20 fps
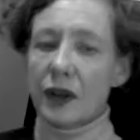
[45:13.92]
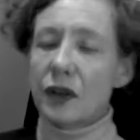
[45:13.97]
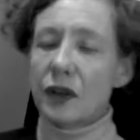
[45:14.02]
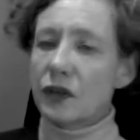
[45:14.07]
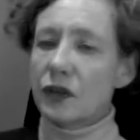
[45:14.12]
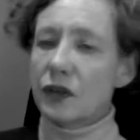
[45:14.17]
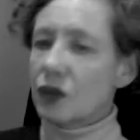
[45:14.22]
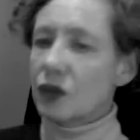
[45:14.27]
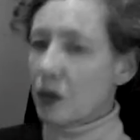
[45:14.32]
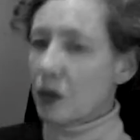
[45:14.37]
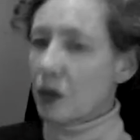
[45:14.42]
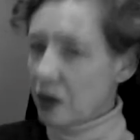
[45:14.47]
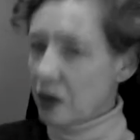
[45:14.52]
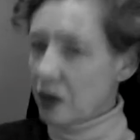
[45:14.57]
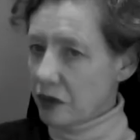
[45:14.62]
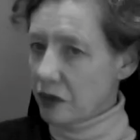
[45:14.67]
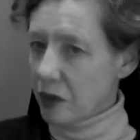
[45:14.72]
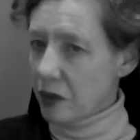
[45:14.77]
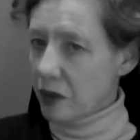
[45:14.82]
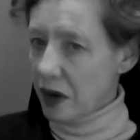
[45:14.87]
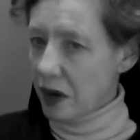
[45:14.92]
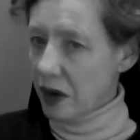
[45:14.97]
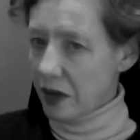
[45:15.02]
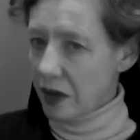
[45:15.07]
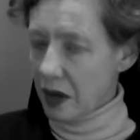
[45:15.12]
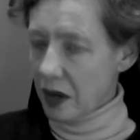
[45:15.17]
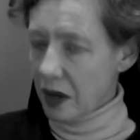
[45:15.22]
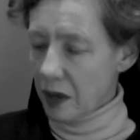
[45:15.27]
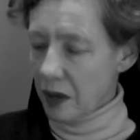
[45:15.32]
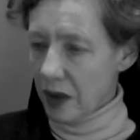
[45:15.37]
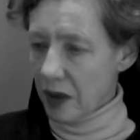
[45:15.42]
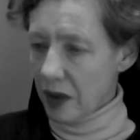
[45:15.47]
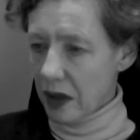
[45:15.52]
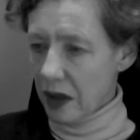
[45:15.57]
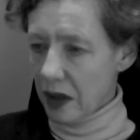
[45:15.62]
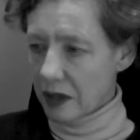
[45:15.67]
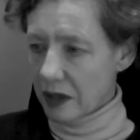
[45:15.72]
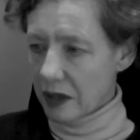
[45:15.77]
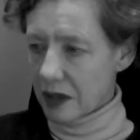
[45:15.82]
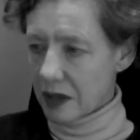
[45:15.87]
you so much for bringing that up,
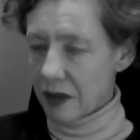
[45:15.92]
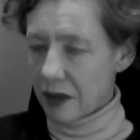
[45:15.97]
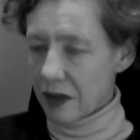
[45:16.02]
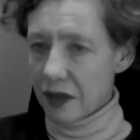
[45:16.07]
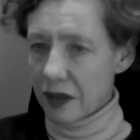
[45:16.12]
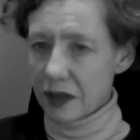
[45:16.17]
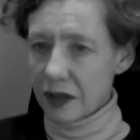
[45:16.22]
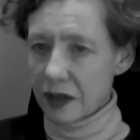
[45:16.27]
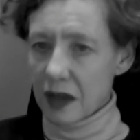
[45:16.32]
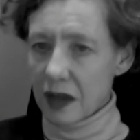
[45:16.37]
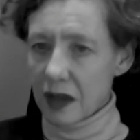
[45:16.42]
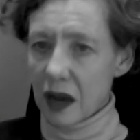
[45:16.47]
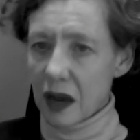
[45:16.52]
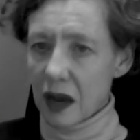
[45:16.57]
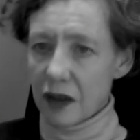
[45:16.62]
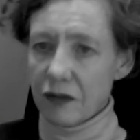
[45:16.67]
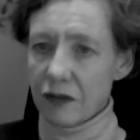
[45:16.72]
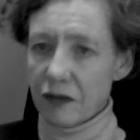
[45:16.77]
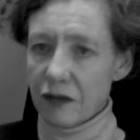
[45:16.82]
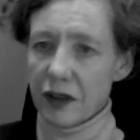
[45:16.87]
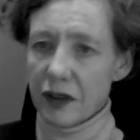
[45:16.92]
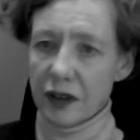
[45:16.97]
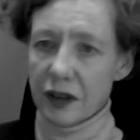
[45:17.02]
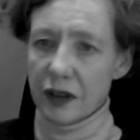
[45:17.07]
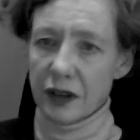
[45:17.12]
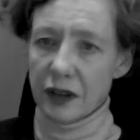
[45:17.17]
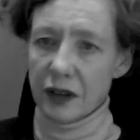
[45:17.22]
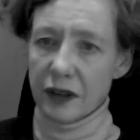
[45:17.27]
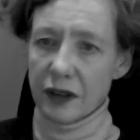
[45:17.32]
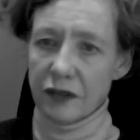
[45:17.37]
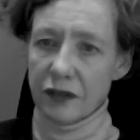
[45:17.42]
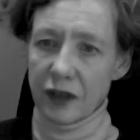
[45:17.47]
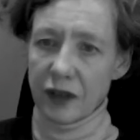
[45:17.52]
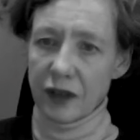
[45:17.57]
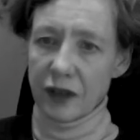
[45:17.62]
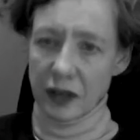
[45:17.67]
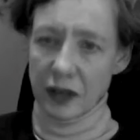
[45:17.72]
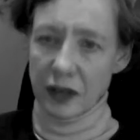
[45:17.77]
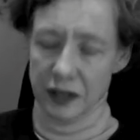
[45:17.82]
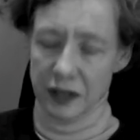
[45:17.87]
Alice. I think I really
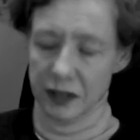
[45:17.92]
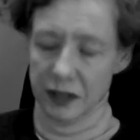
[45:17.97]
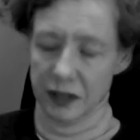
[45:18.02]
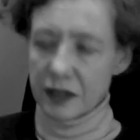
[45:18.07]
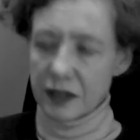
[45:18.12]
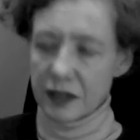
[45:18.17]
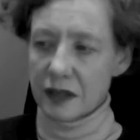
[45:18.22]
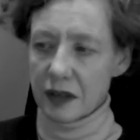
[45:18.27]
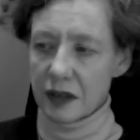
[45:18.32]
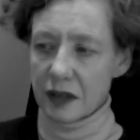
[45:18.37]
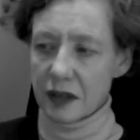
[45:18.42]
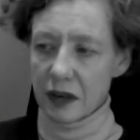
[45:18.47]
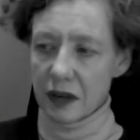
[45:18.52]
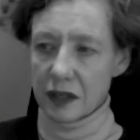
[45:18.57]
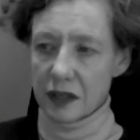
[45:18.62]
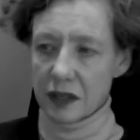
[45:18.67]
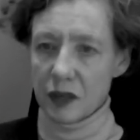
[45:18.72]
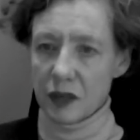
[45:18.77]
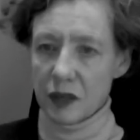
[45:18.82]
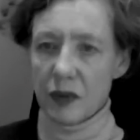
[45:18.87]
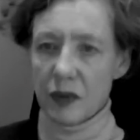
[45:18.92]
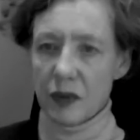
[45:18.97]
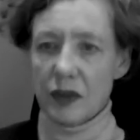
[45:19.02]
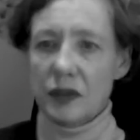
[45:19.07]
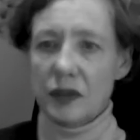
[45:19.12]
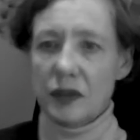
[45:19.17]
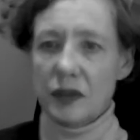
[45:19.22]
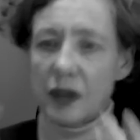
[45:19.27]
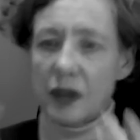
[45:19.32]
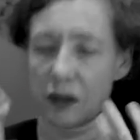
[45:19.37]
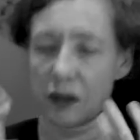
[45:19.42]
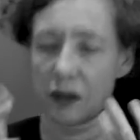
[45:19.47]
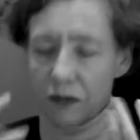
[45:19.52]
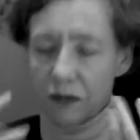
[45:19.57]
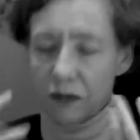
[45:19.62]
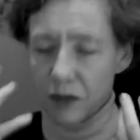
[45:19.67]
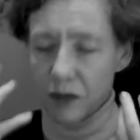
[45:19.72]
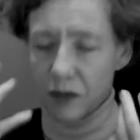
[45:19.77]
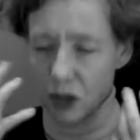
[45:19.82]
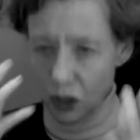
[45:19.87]
find citizen science to be this like
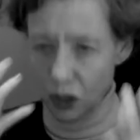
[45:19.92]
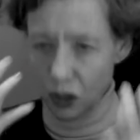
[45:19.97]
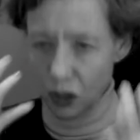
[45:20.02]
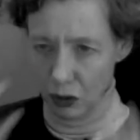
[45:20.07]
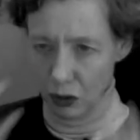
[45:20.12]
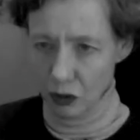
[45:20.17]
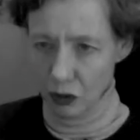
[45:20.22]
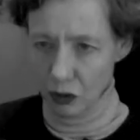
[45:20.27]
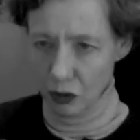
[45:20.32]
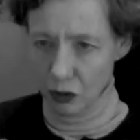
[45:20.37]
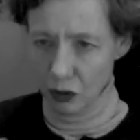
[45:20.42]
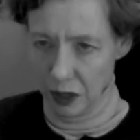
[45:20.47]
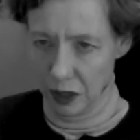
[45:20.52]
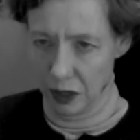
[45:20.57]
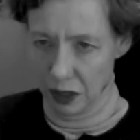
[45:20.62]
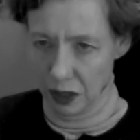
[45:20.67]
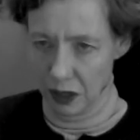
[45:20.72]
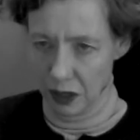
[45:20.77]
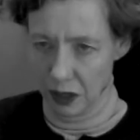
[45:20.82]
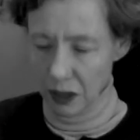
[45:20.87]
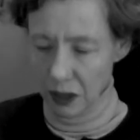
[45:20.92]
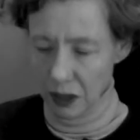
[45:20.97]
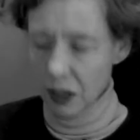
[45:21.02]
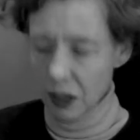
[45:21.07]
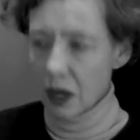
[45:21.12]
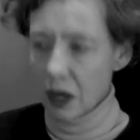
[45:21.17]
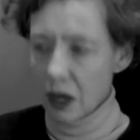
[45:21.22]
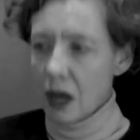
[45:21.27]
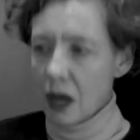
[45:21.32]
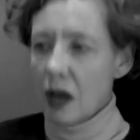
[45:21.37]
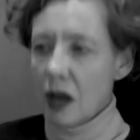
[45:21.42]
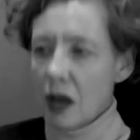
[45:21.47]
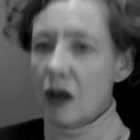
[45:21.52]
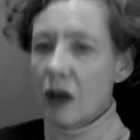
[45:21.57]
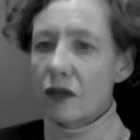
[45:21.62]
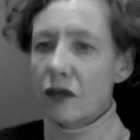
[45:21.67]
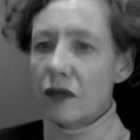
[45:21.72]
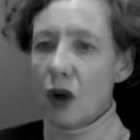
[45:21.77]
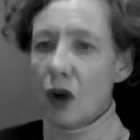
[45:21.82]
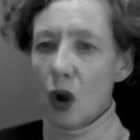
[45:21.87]
huge beacon
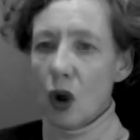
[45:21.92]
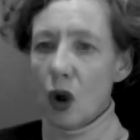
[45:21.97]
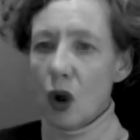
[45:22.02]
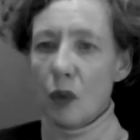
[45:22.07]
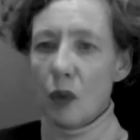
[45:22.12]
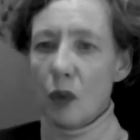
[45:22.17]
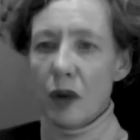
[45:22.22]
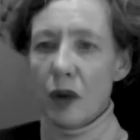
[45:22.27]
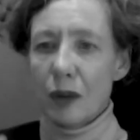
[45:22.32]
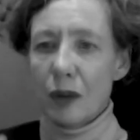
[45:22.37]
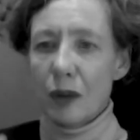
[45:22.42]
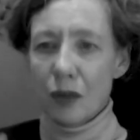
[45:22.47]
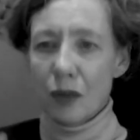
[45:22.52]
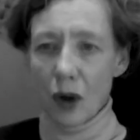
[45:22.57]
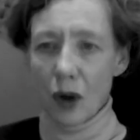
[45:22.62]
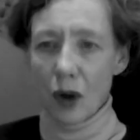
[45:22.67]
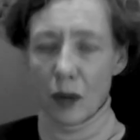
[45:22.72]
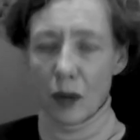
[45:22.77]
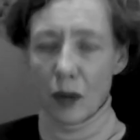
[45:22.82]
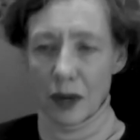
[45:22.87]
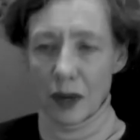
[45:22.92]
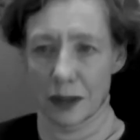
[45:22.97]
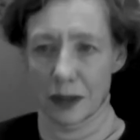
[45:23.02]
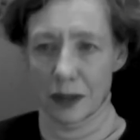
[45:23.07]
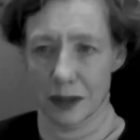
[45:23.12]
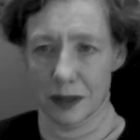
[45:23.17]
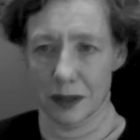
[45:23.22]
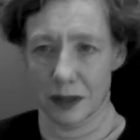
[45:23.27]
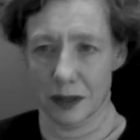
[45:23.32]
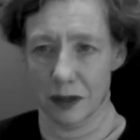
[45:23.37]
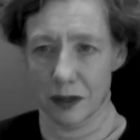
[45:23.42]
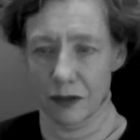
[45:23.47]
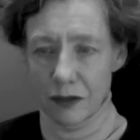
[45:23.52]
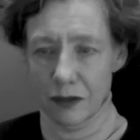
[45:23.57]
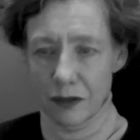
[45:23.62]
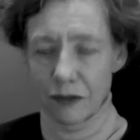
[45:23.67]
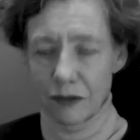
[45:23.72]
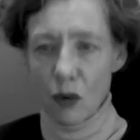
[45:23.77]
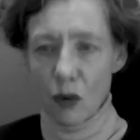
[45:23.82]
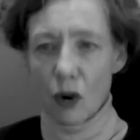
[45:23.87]
of hope and promise
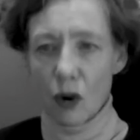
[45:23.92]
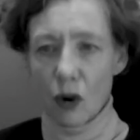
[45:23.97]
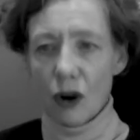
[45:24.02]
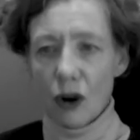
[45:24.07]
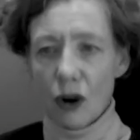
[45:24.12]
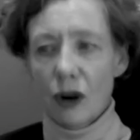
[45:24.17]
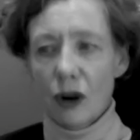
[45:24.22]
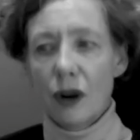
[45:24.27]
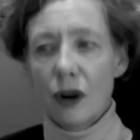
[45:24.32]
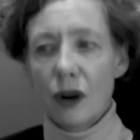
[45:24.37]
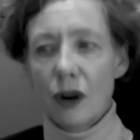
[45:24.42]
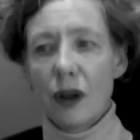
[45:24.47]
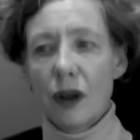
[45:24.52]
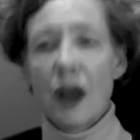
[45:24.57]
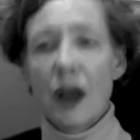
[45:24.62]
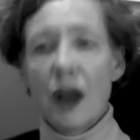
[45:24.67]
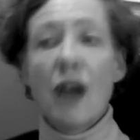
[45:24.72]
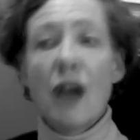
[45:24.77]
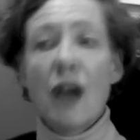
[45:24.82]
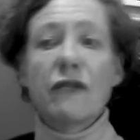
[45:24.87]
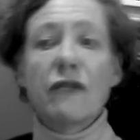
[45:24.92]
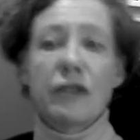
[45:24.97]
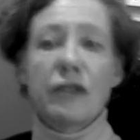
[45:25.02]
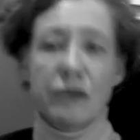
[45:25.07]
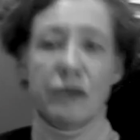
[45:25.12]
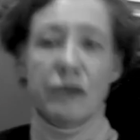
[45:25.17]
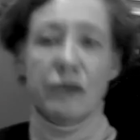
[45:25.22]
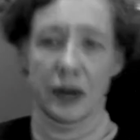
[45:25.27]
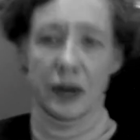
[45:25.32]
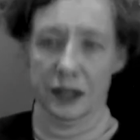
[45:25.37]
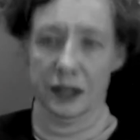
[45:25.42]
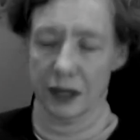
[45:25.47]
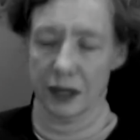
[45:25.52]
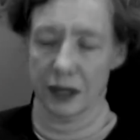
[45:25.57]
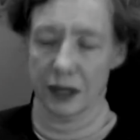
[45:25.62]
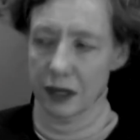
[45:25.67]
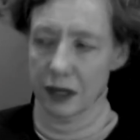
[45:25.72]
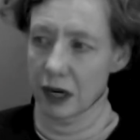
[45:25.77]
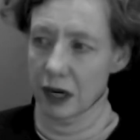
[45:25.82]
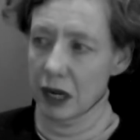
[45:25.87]
for every
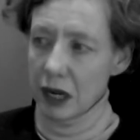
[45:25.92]
reason.